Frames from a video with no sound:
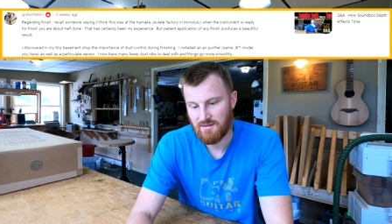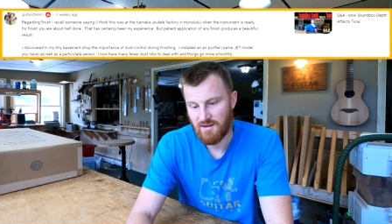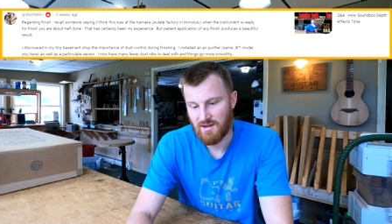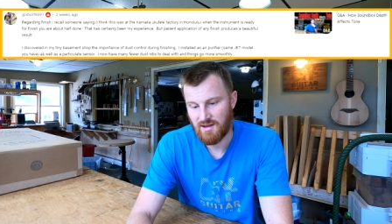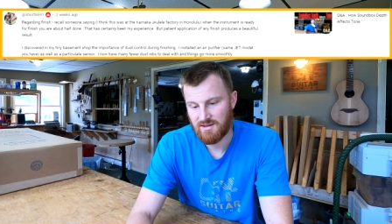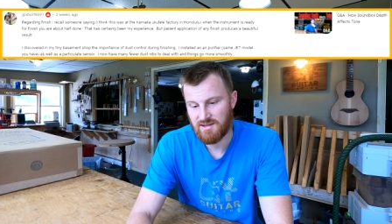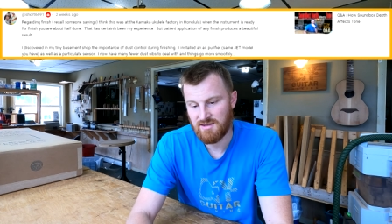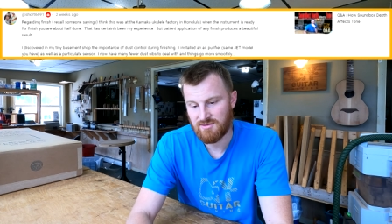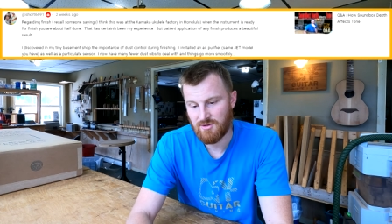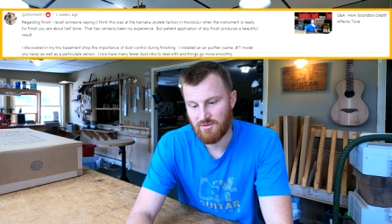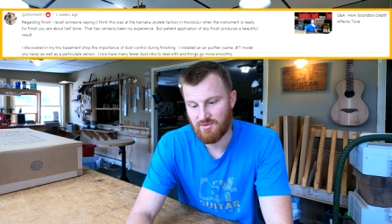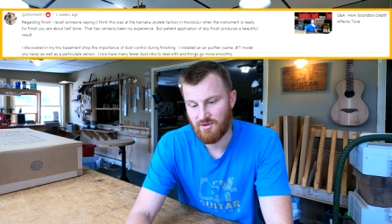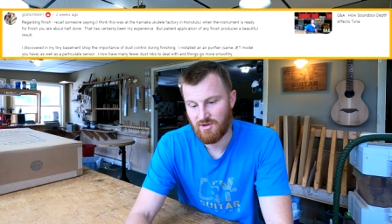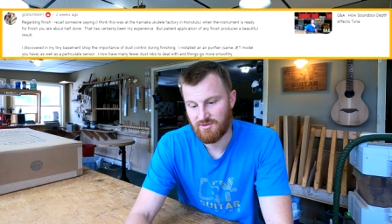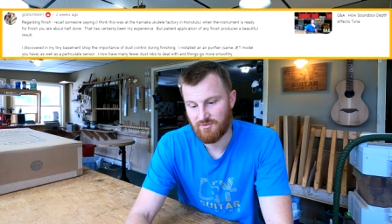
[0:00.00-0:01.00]
Uh, Keith
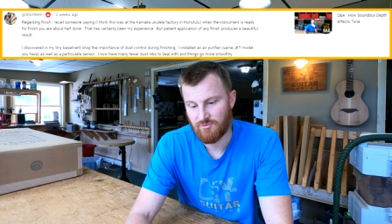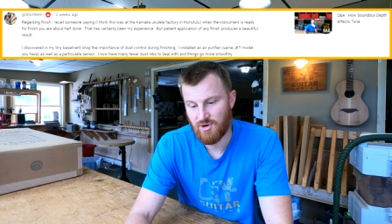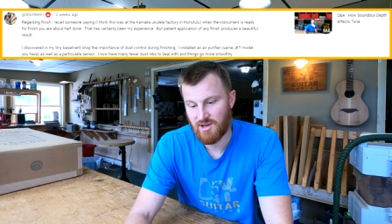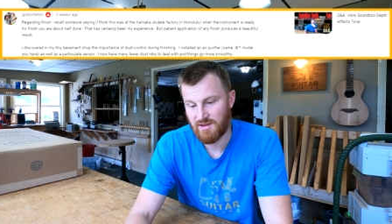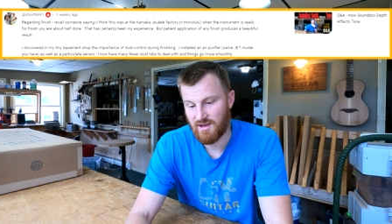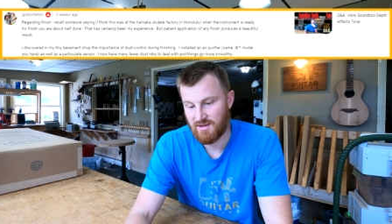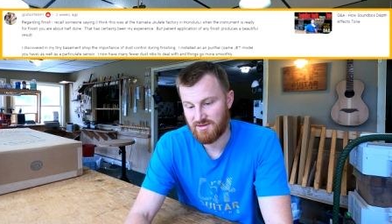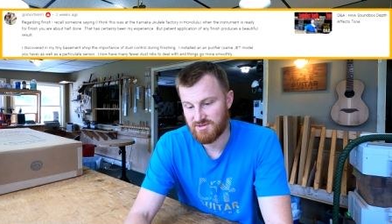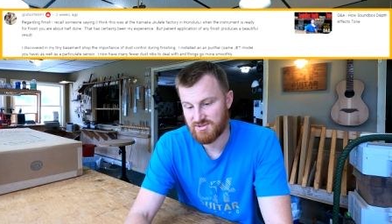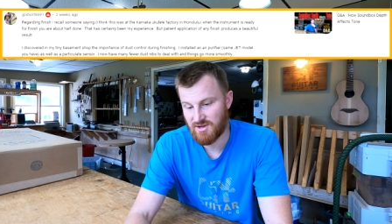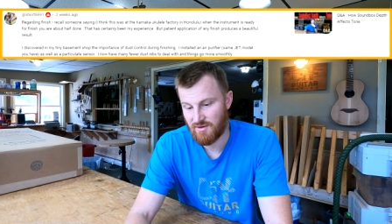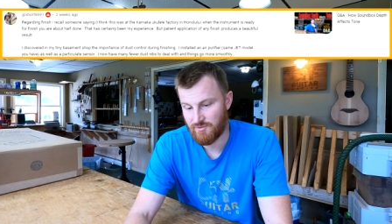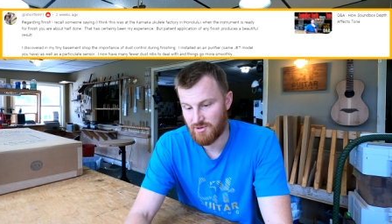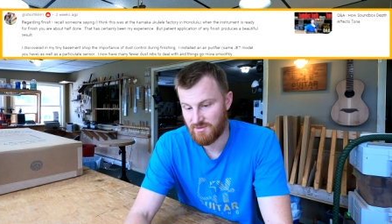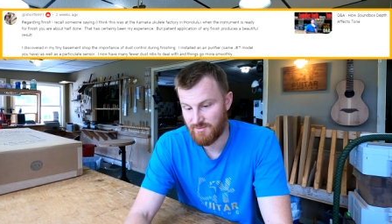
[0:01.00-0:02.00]
goes on to write, I
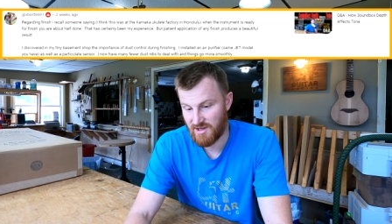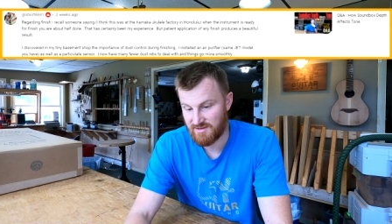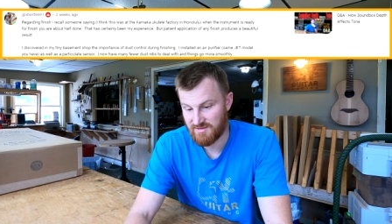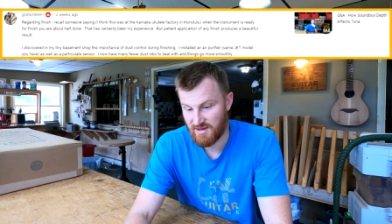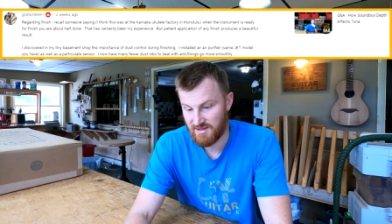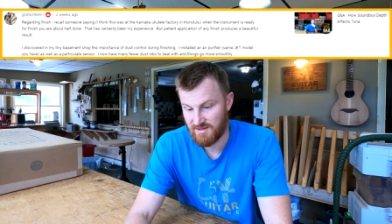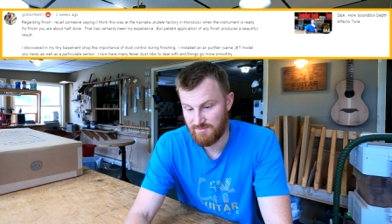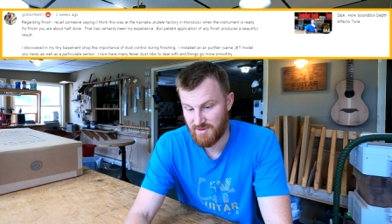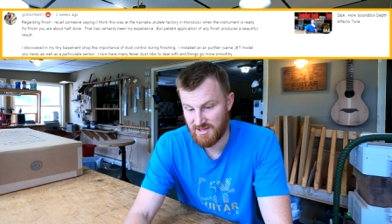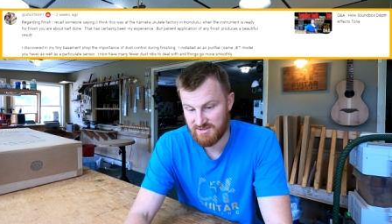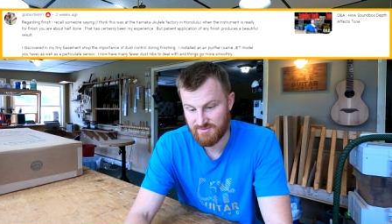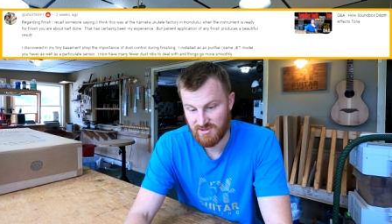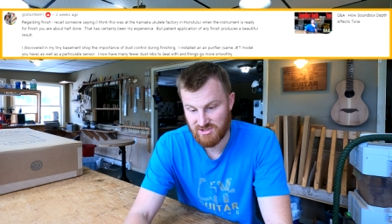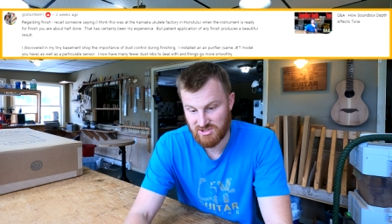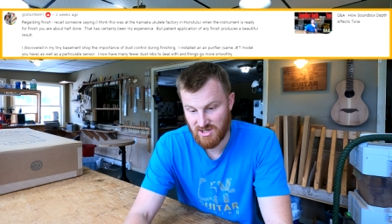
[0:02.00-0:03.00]
discovered in my tiny
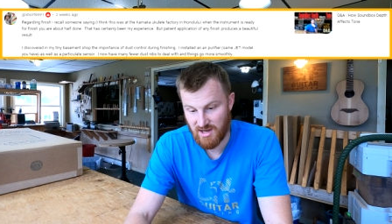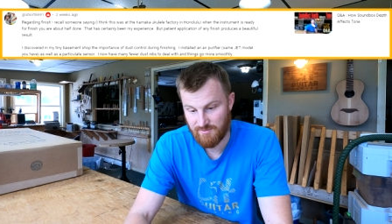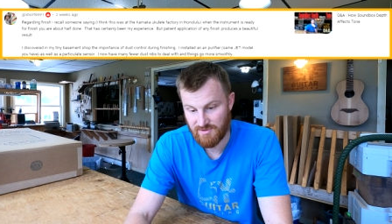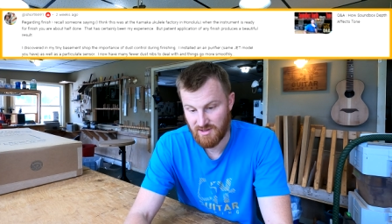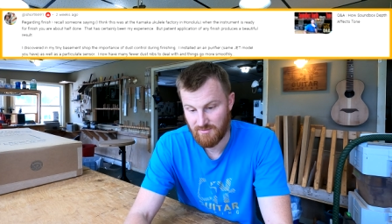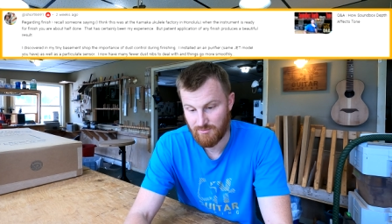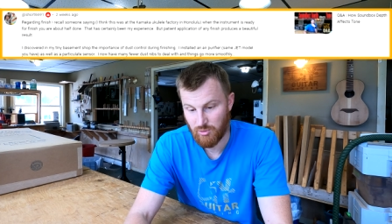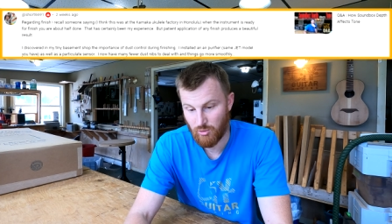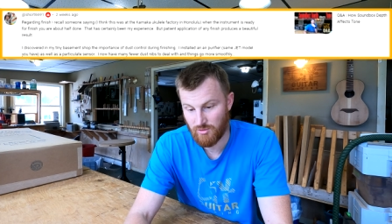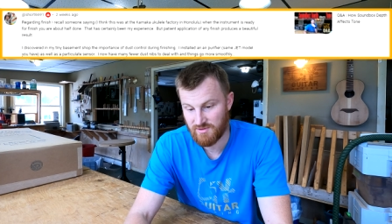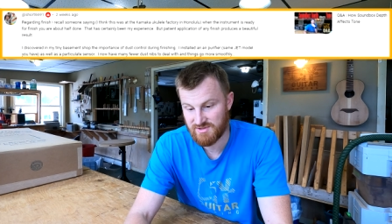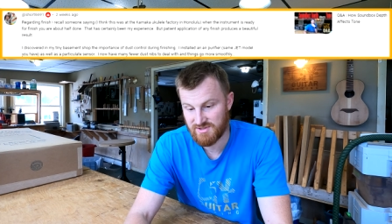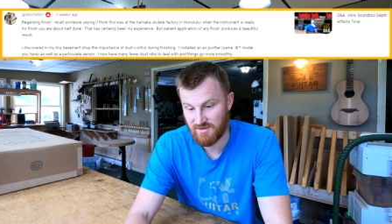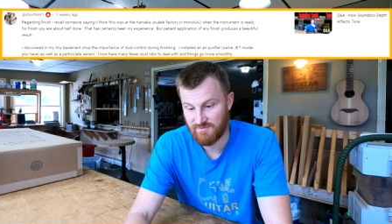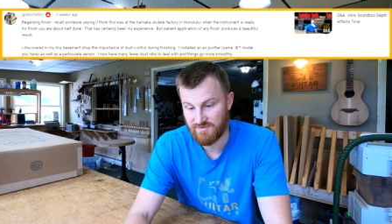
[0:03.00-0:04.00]
basement shop the
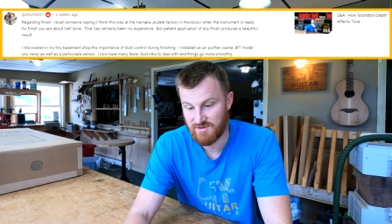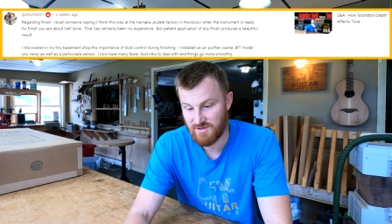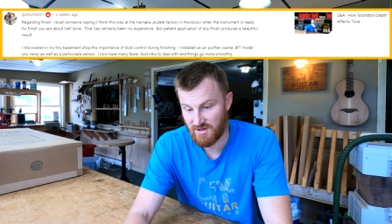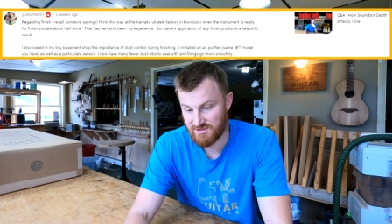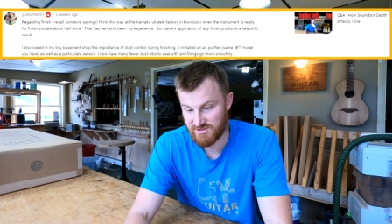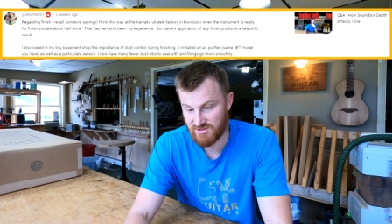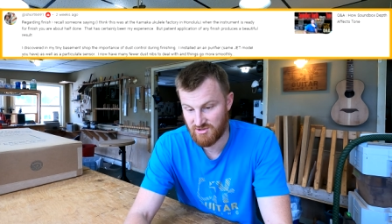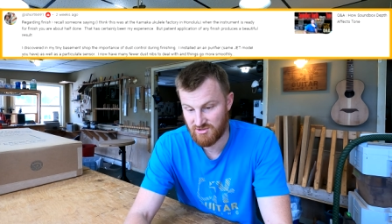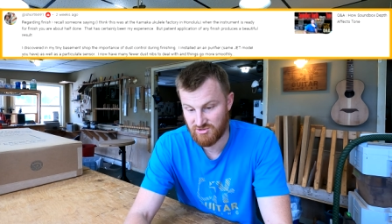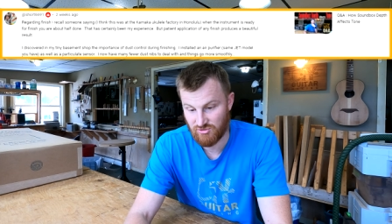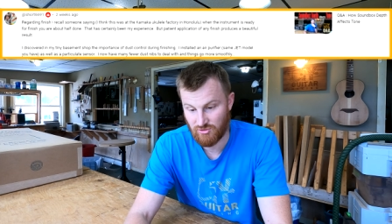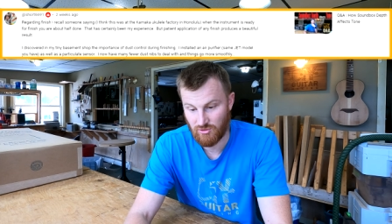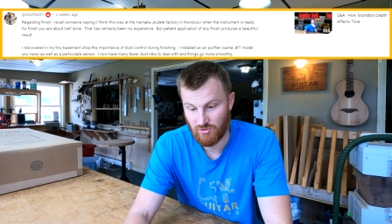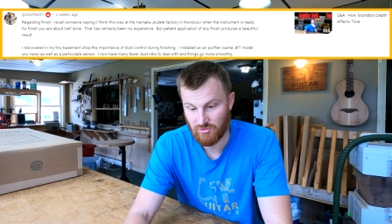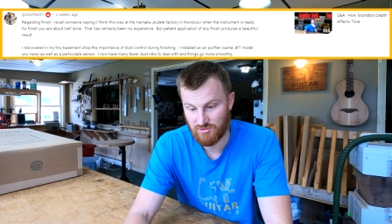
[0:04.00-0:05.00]
importance of dust
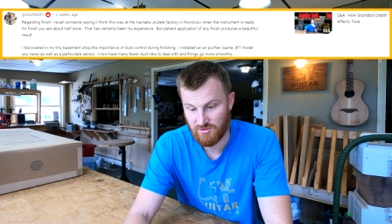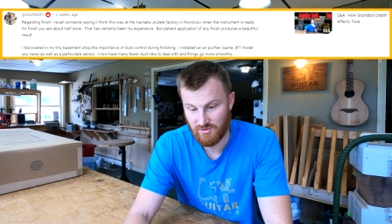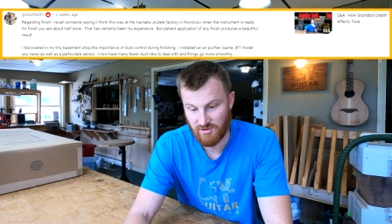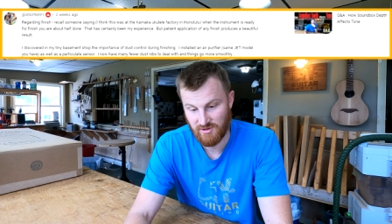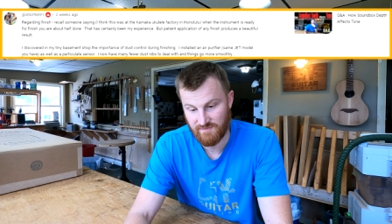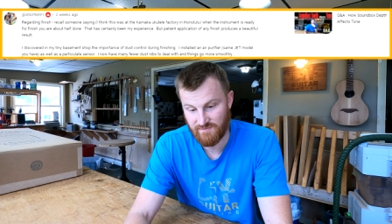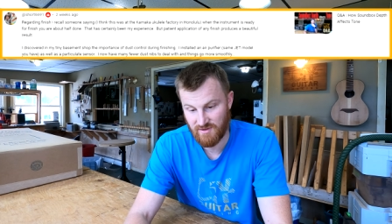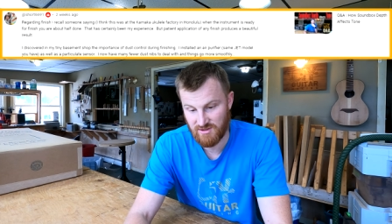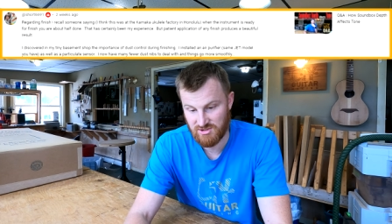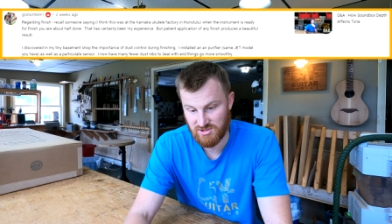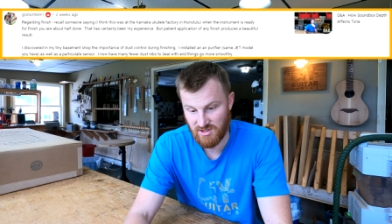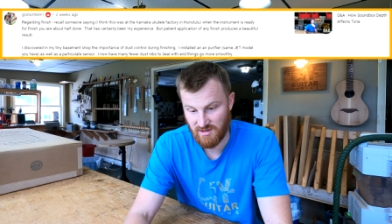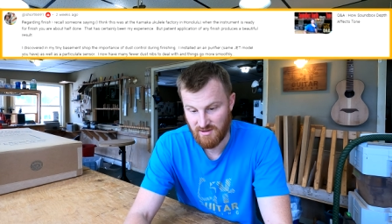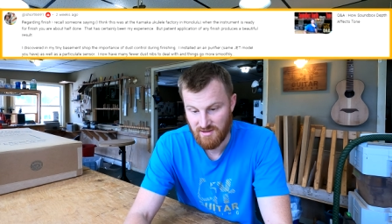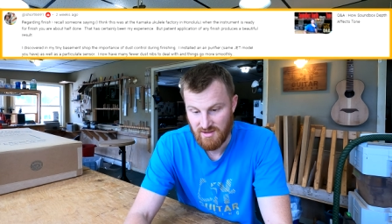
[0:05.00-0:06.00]
control during
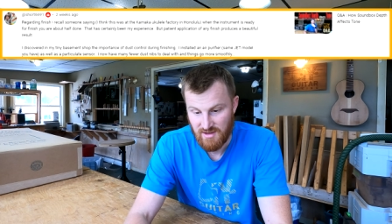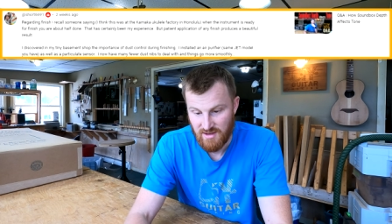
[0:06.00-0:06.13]
finishing.